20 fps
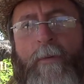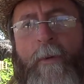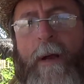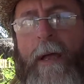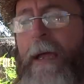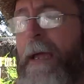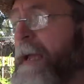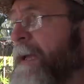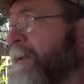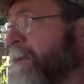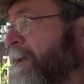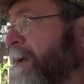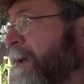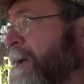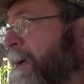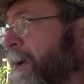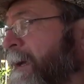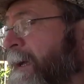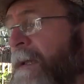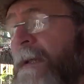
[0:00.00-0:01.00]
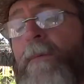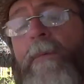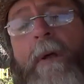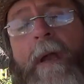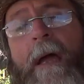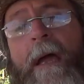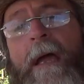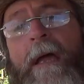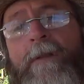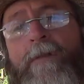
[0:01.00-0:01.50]
When I had when
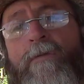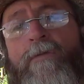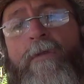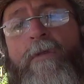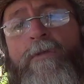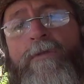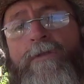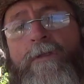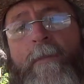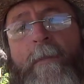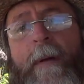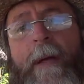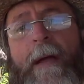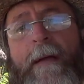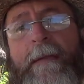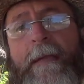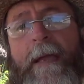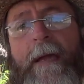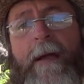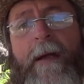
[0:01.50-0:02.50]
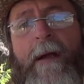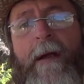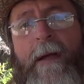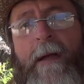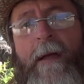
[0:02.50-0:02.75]
I had the rooster back there,